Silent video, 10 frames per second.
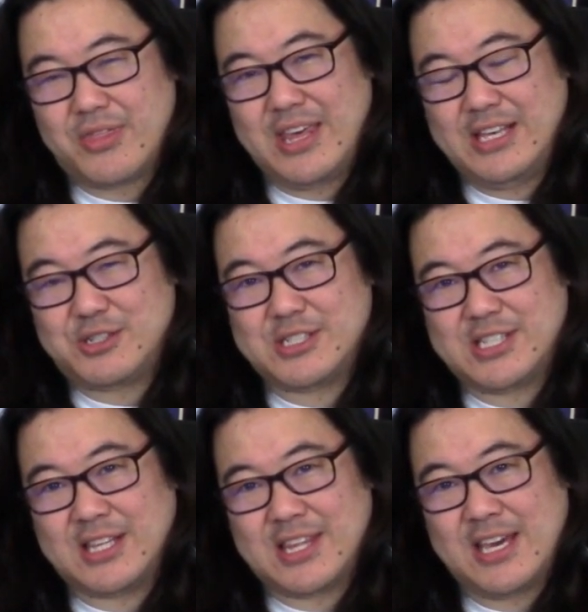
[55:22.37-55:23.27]
the
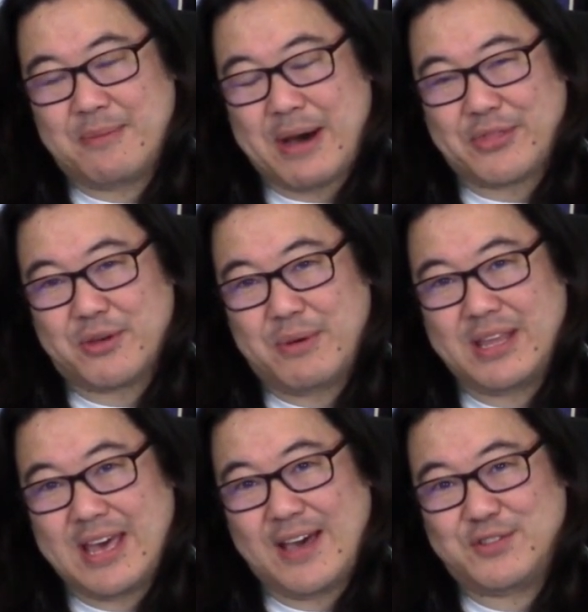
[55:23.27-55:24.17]
interesting thing about the
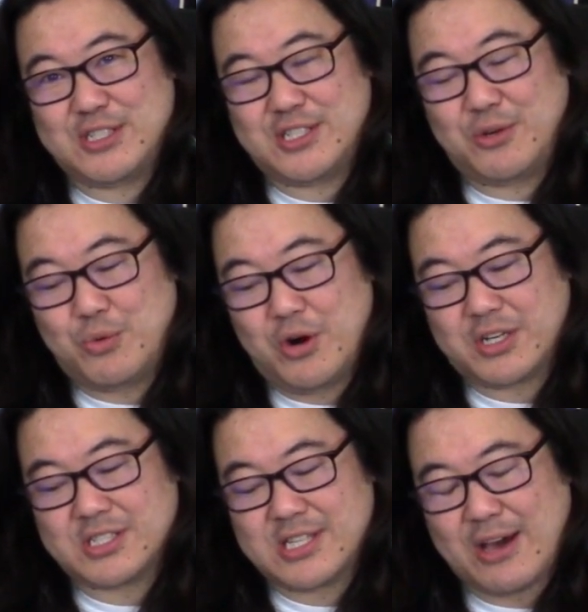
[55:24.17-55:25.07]
way the FGC
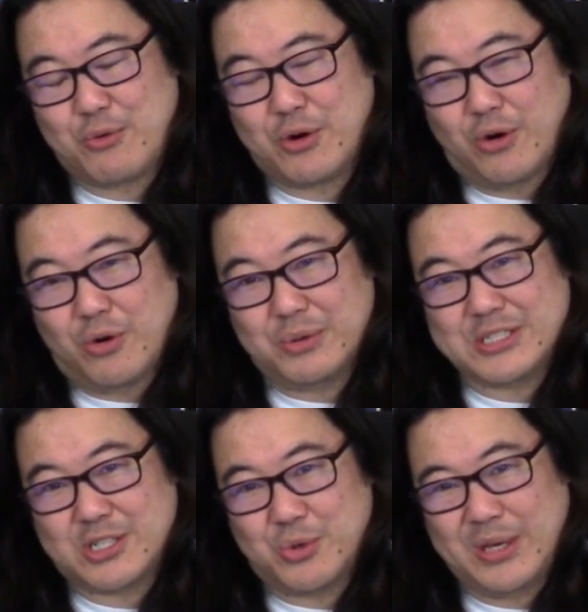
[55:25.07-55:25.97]
works is that we're
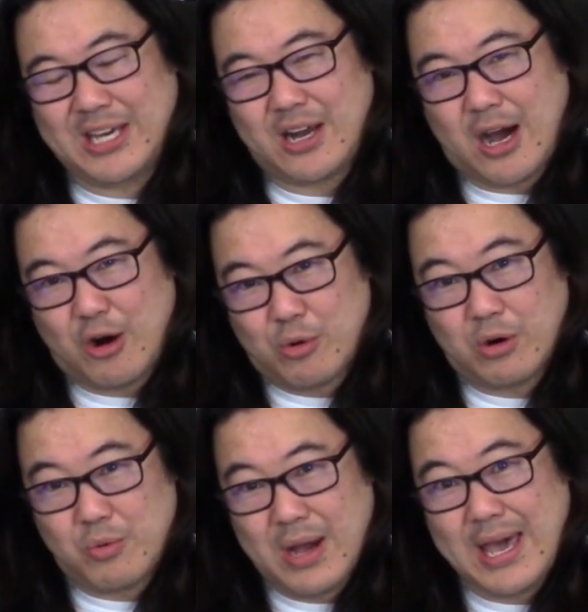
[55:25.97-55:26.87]
always doing it
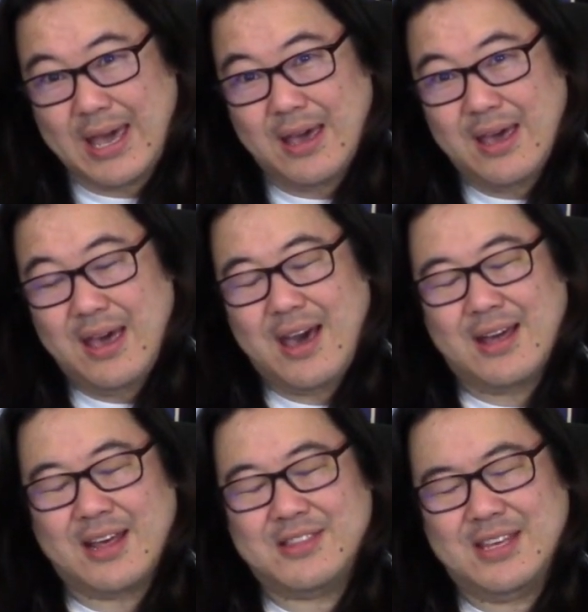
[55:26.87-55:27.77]
our way.
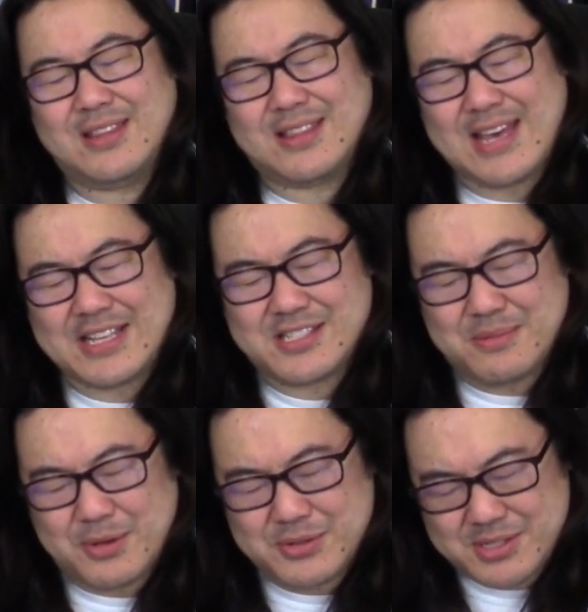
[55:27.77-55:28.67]
And I think that that's
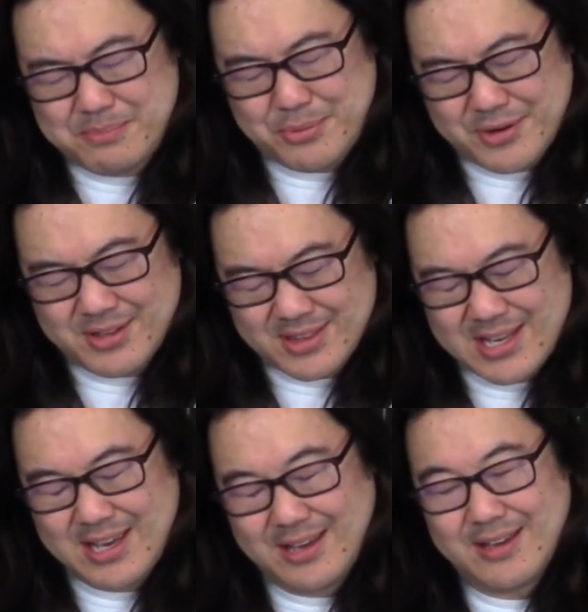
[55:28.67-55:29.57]
the most important
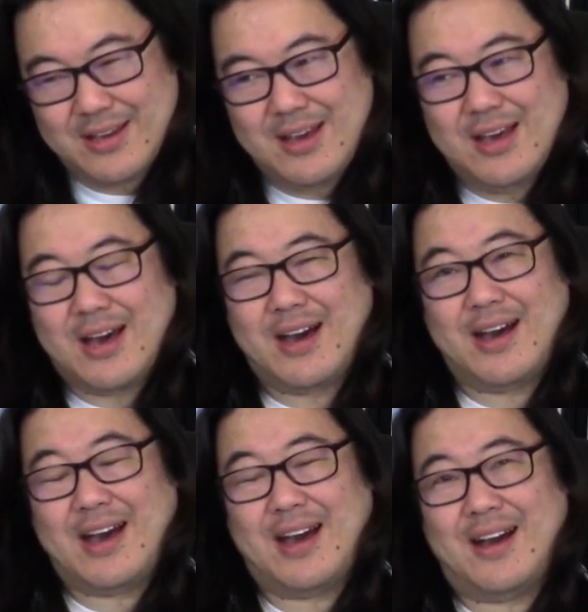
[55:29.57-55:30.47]
thing.
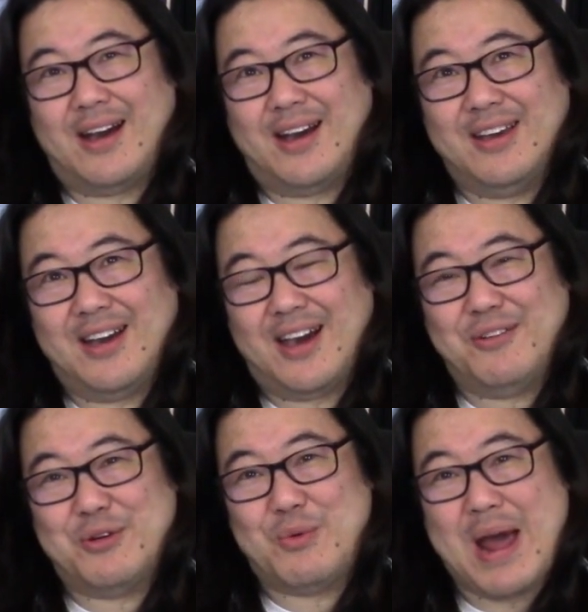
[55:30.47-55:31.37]
I,
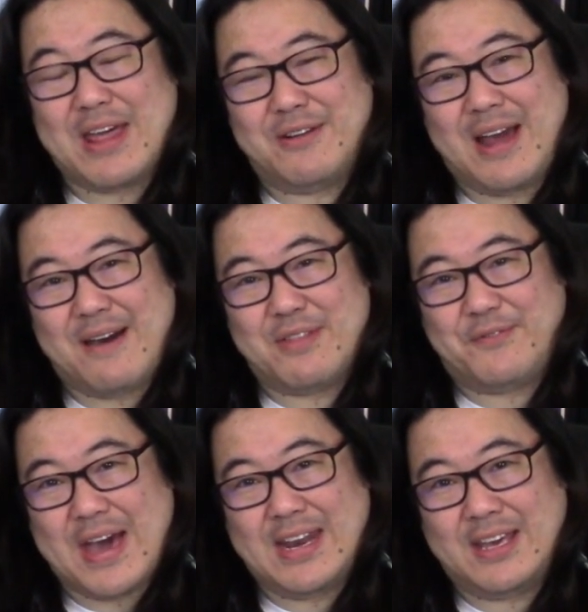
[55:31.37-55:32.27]
I would rather have
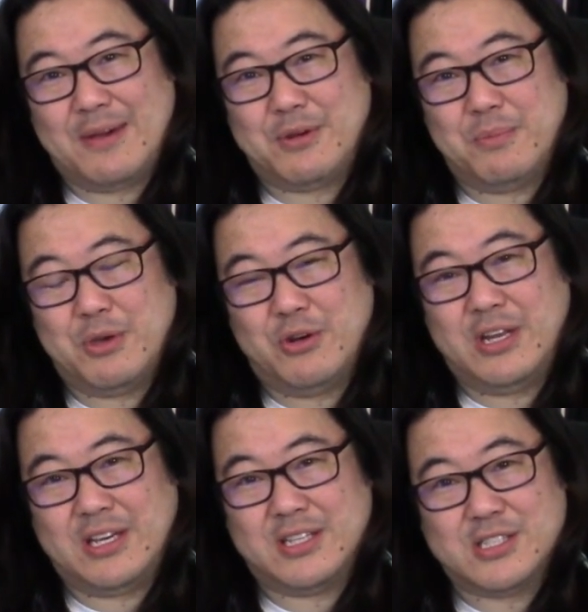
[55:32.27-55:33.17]
the fighting game
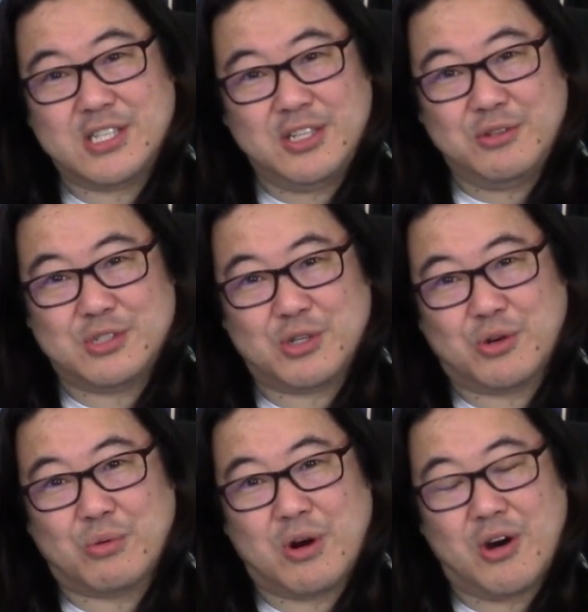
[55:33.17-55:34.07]
community continue to
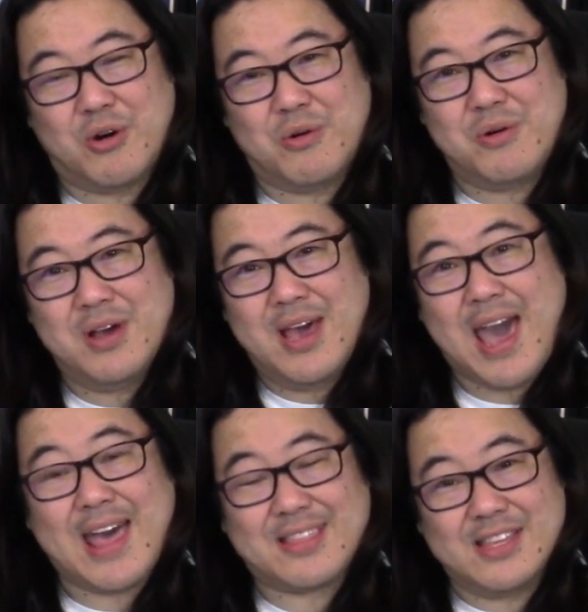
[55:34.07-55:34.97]
grow
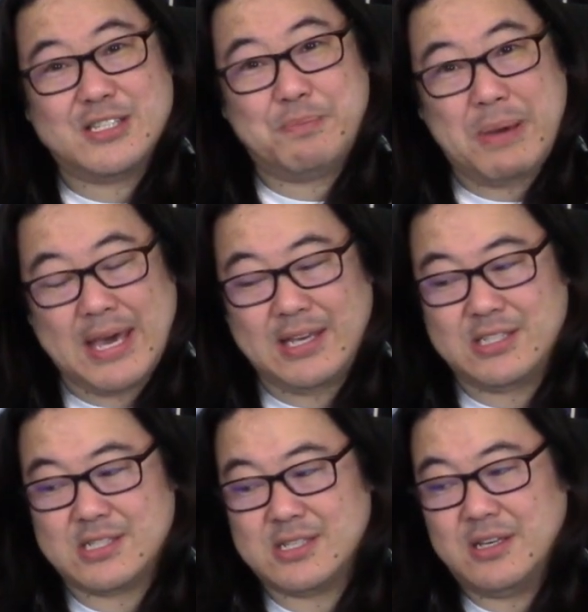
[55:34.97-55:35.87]
at this
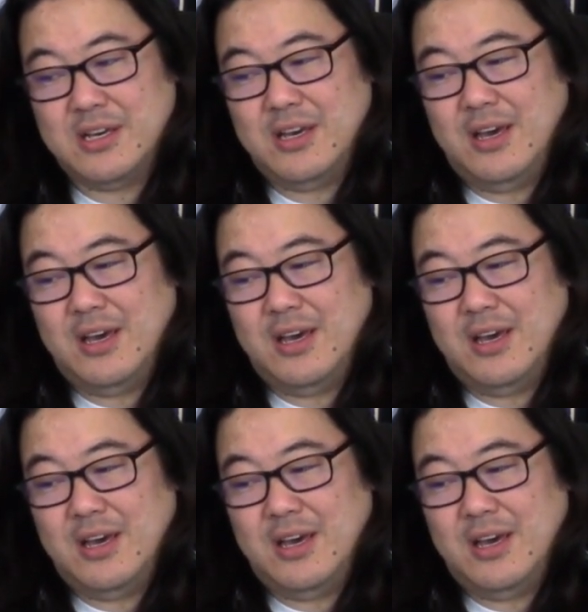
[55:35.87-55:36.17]
pace